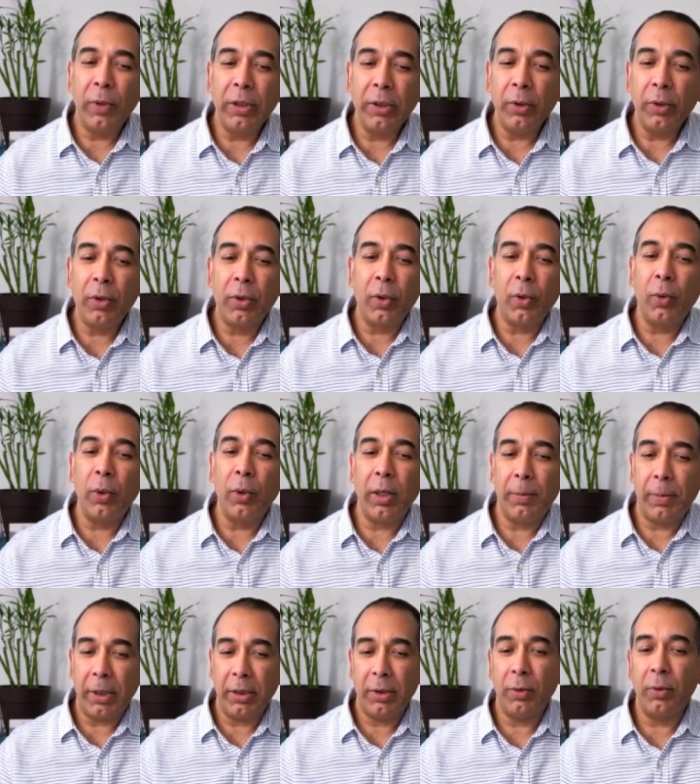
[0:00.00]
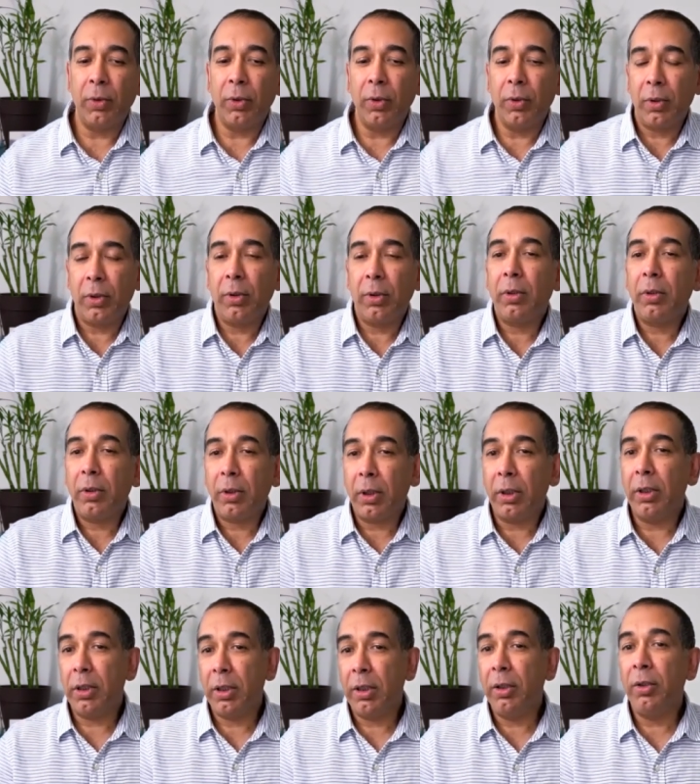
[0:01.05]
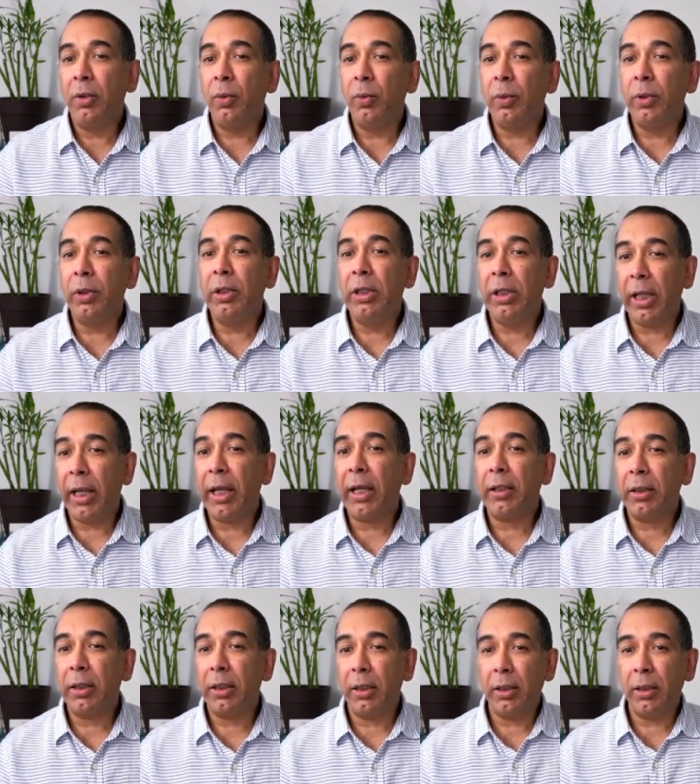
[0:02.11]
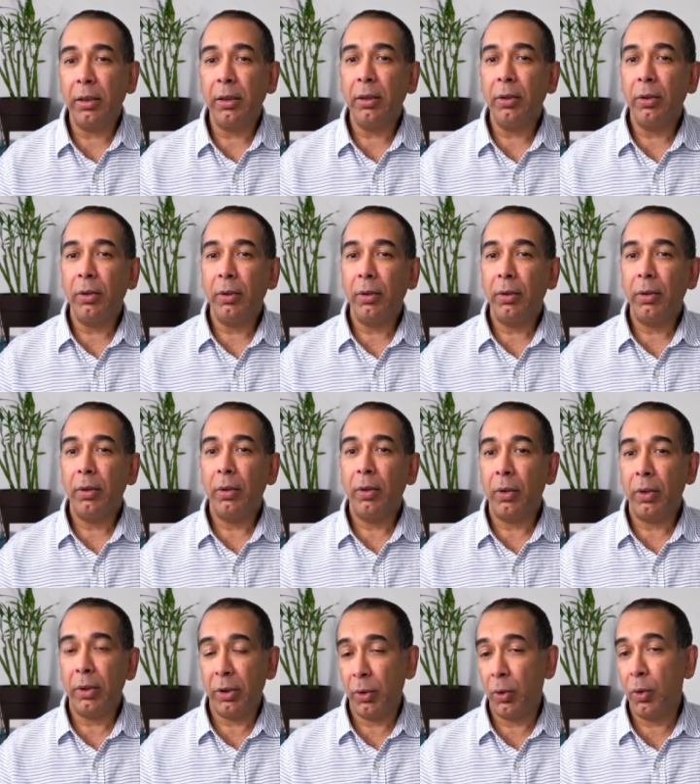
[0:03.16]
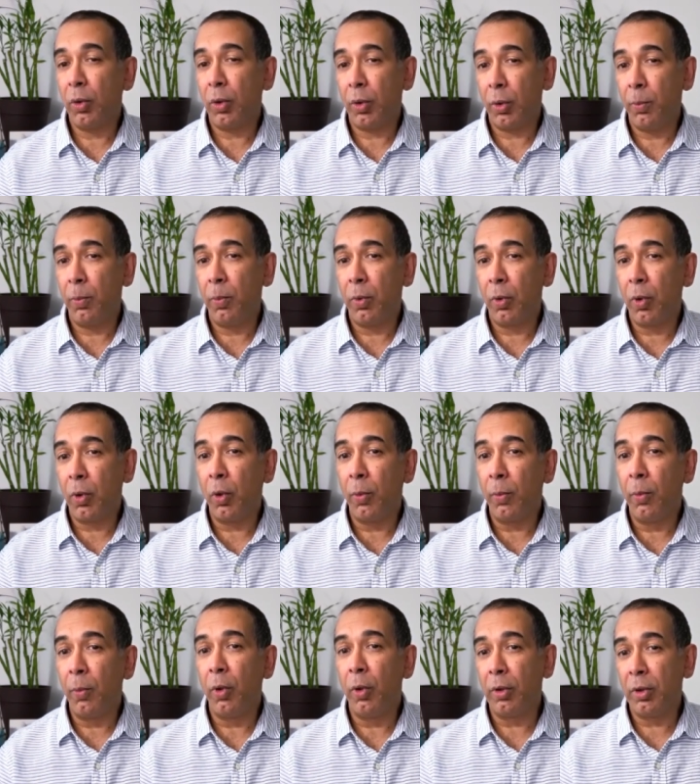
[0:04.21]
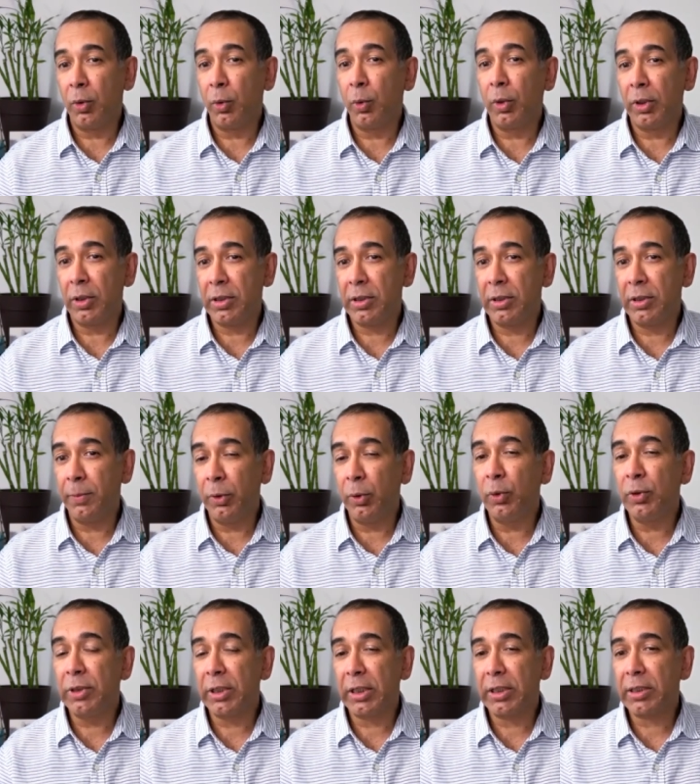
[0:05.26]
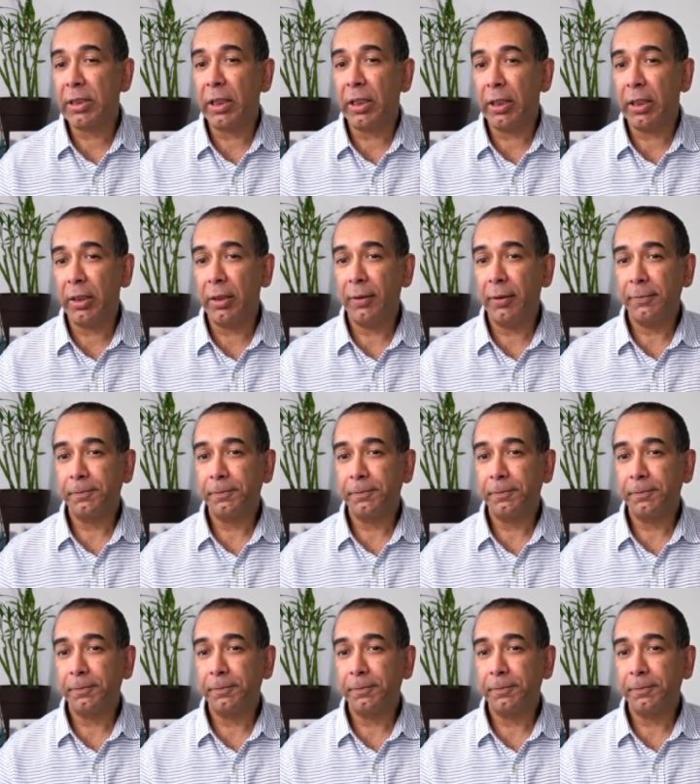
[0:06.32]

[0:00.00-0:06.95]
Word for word: When you grow up, are you going to continue with the acting? Or are you going to go more towards the music side?